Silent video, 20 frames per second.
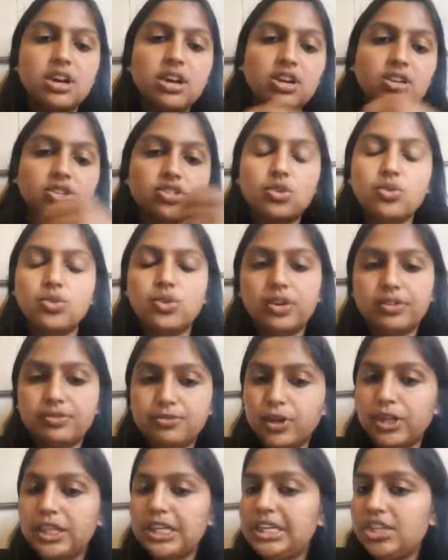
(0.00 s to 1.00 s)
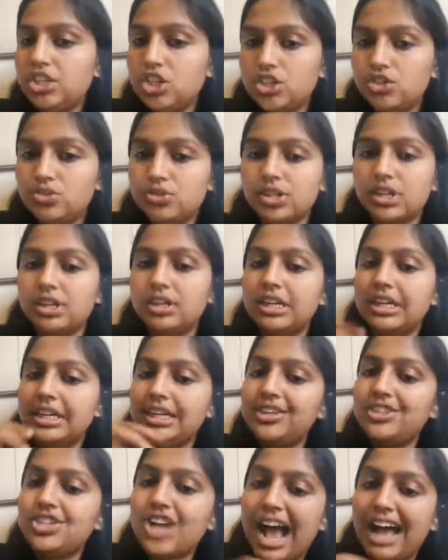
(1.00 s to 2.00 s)
So for each user,
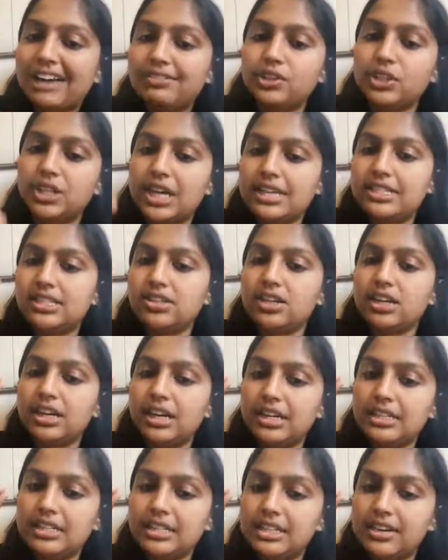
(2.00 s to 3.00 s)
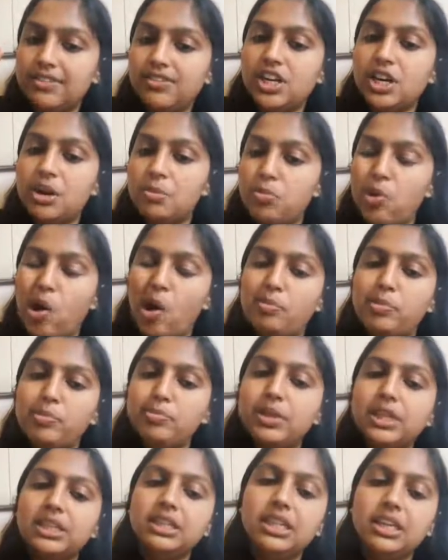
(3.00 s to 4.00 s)
each advertiser is given a
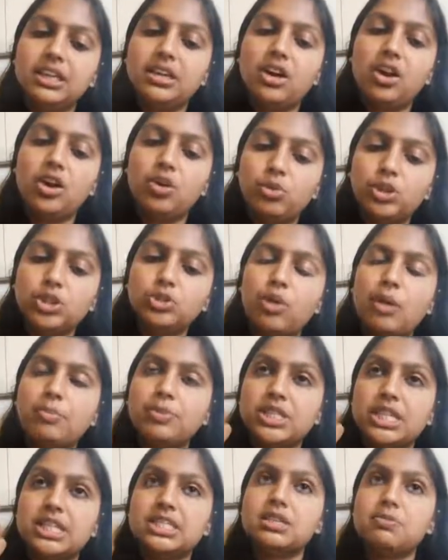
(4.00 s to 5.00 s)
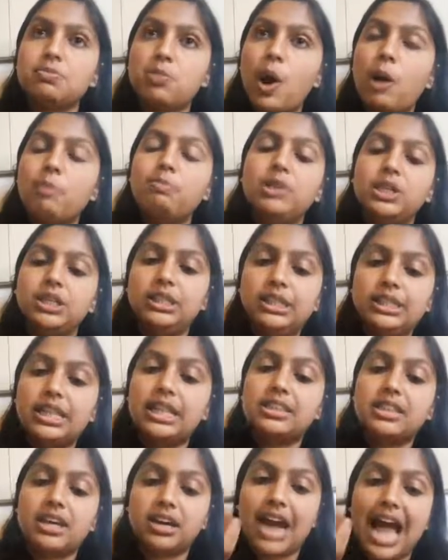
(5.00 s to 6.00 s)
probability, which represents the probability that
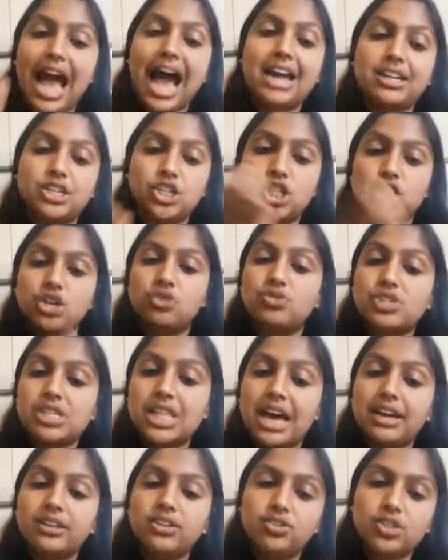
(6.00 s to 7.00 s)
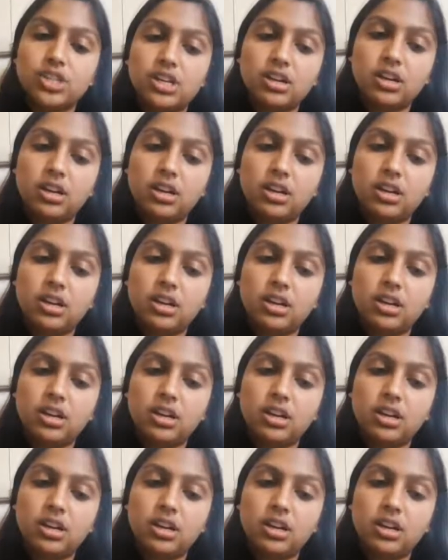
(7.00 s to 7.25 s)
their ad is shown to that user.